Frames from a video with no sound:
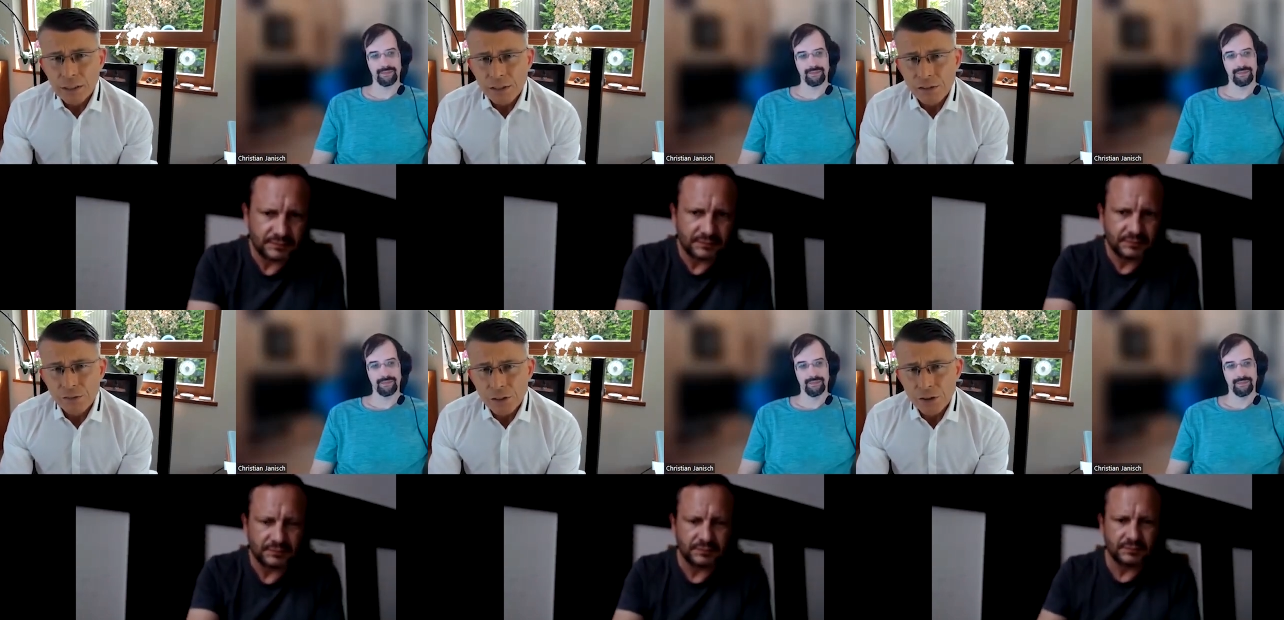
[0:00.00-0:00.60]

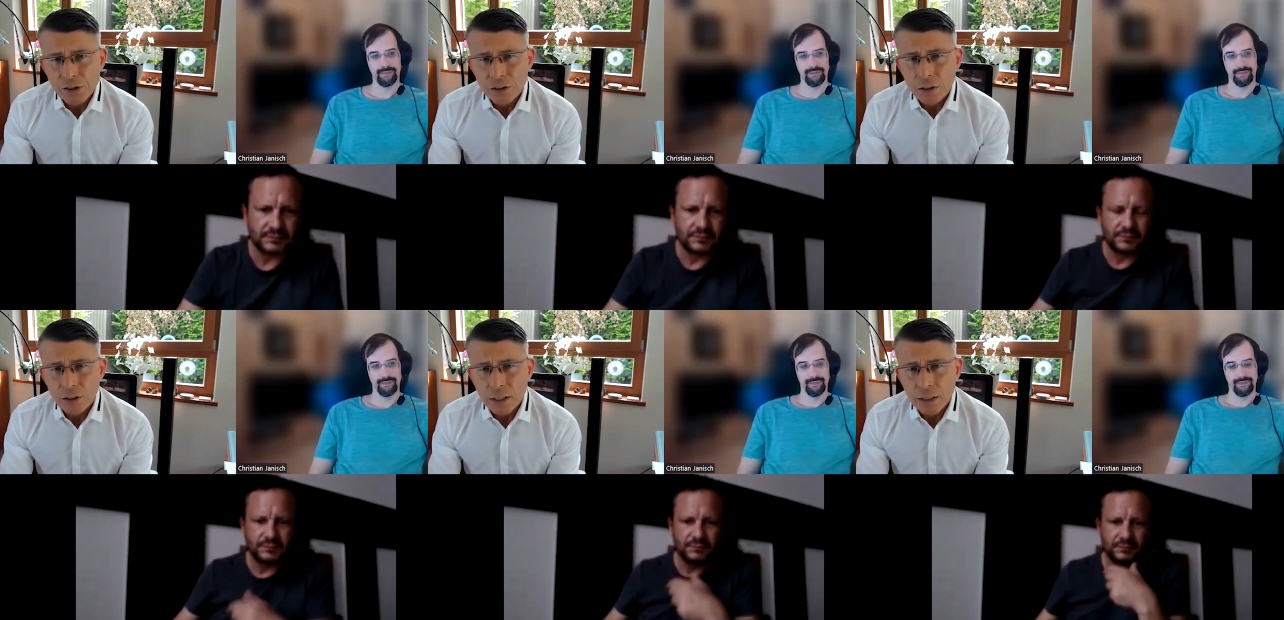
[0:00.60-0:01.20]
Speaker 1: dysfunctional,
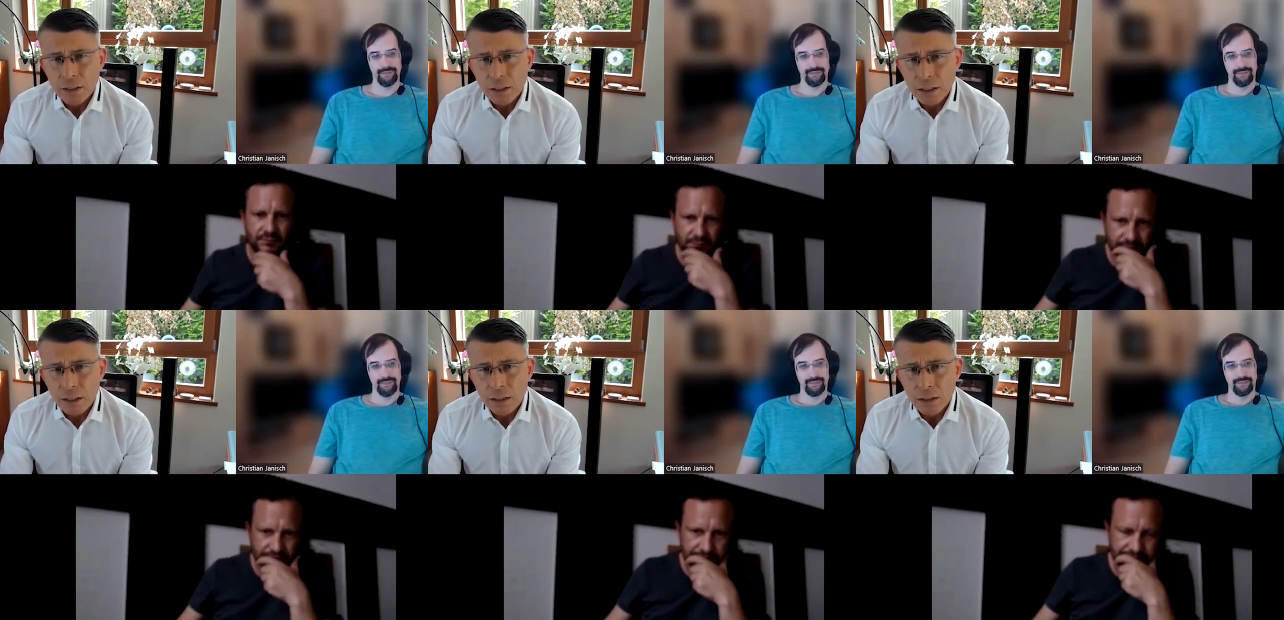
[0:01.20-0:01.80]
and
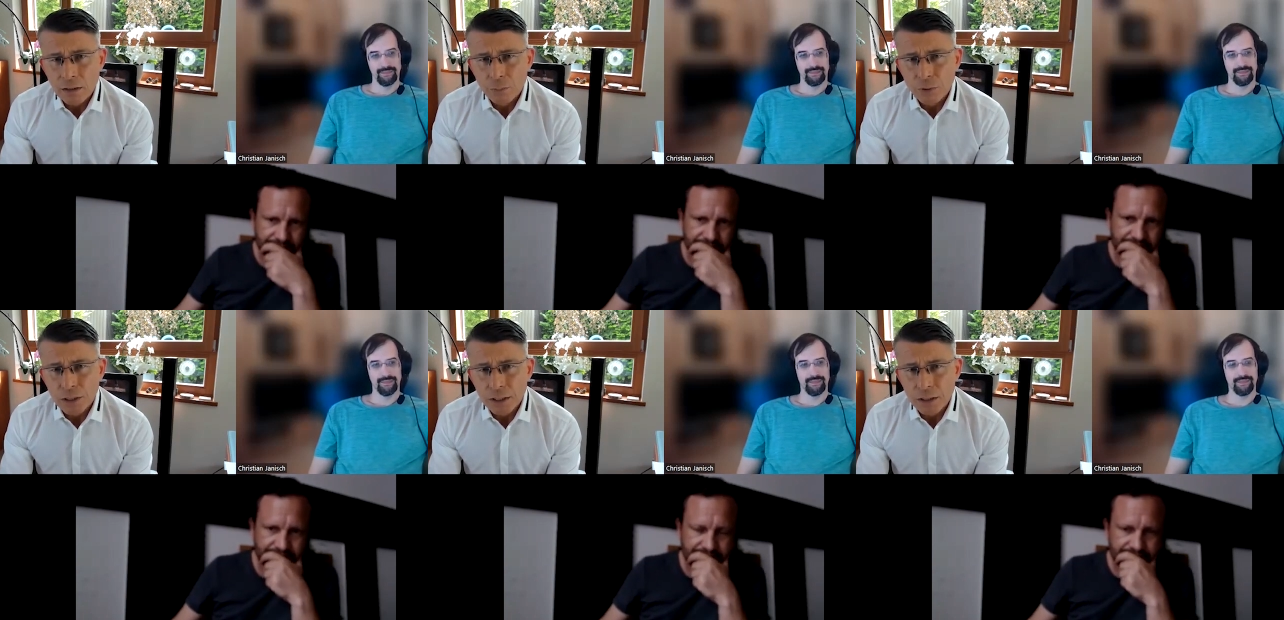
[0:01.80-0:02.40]
uh, the
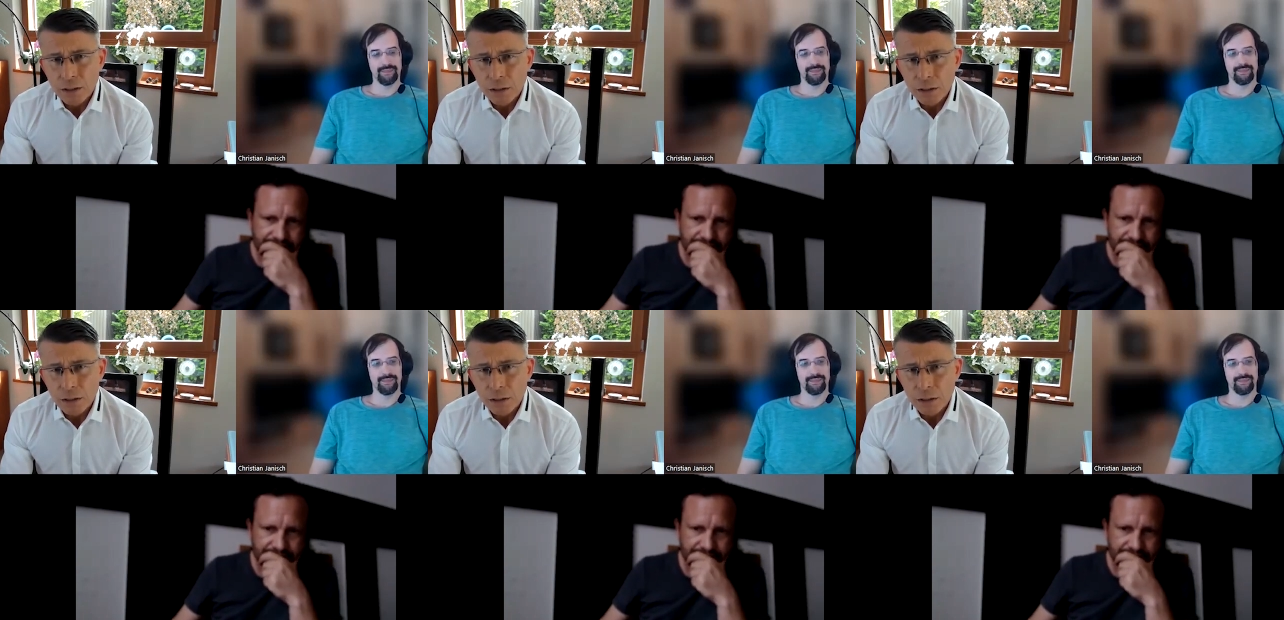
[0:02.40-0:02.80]
political